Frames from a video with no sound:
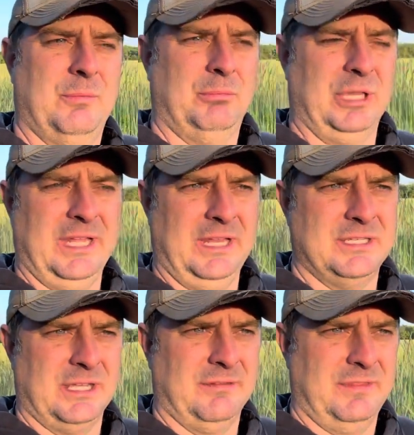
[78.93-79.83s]

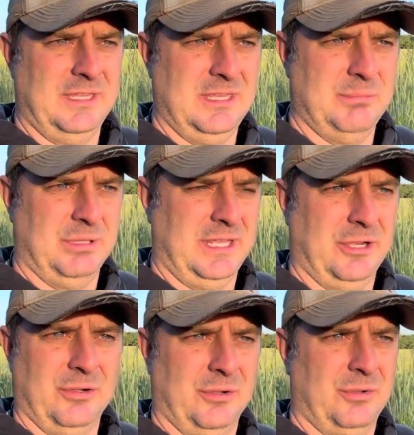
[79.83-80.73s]
blades of the
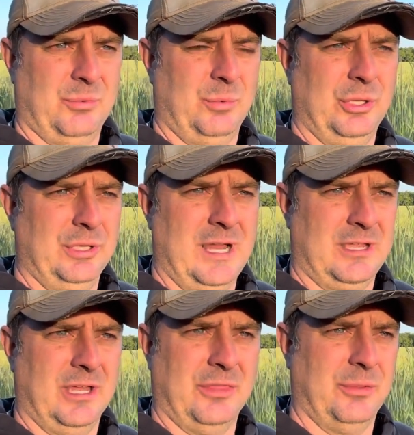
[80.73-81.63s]
planter will not
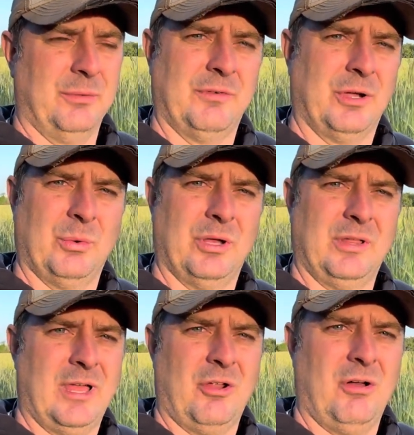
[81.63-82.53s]
cut through it very well
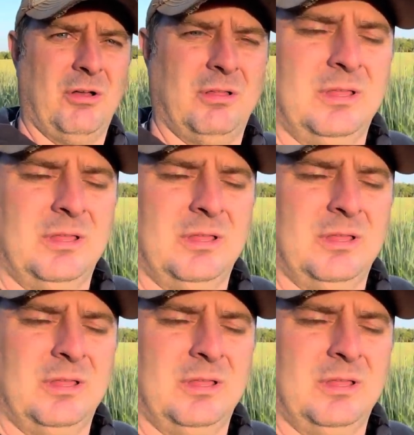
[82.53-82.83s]
at all.